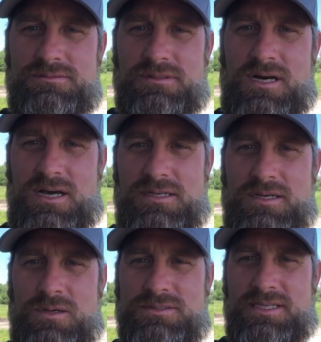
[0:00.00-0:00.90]
Hot
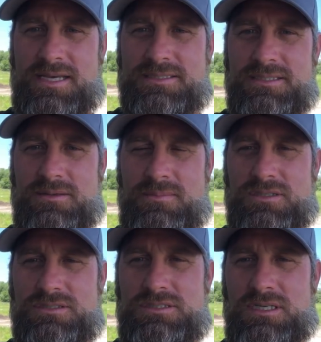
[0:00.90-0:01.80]
dogs asking about
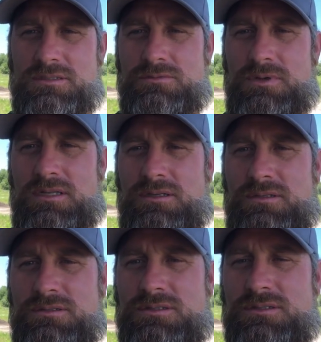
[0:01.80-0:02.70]
shell
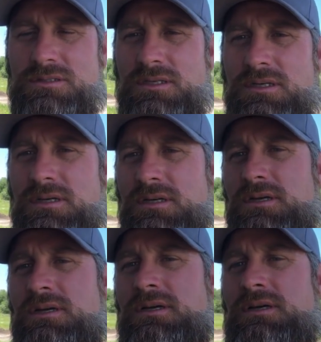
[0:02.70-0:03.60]
dwellers.
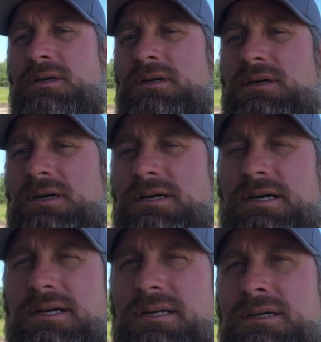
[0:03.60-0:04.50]

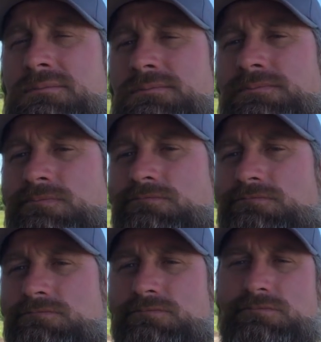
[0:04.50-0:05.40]
I
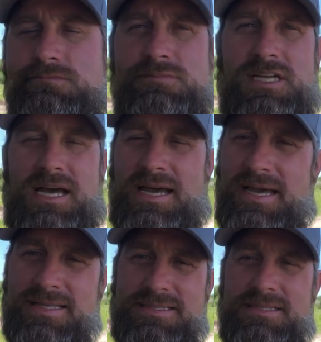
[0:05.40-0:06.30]

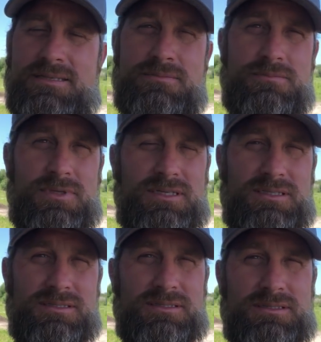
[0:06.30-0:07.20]
had
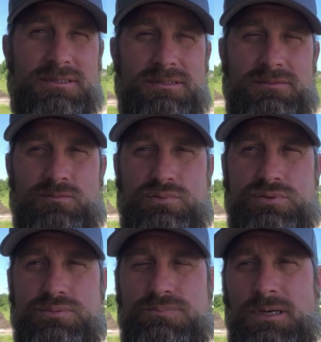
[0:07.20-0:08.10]
some
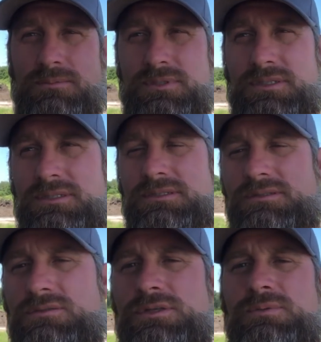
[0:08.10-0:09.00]
probably
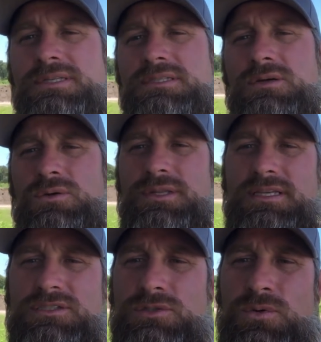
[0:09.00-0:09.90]
3 weeks ago, and they
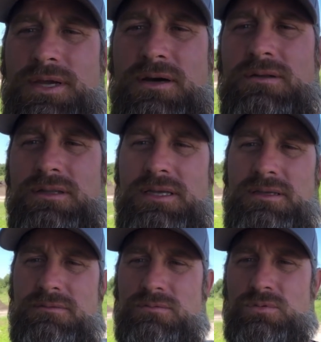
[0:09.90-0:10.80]
sold out like
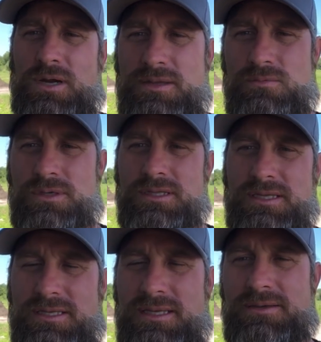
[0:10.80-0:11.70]
right when
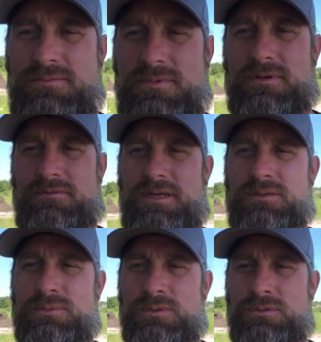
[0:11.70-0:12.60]
they came
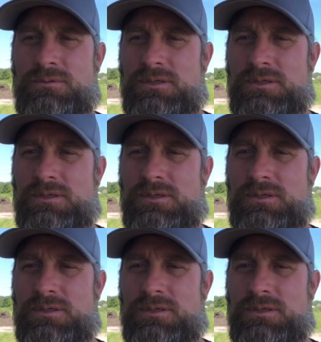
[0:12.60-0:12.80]
available.